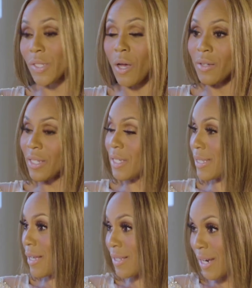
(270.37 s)
songs that
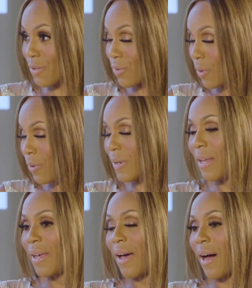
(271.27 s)
LaSalle's and I
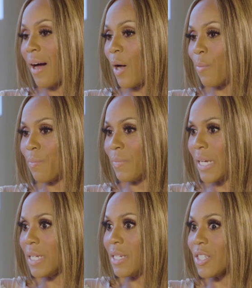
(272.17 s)
wrote.
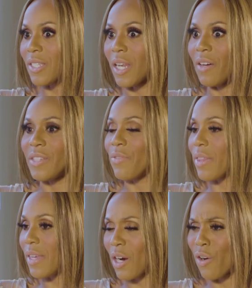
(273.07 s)
And he just loved everything.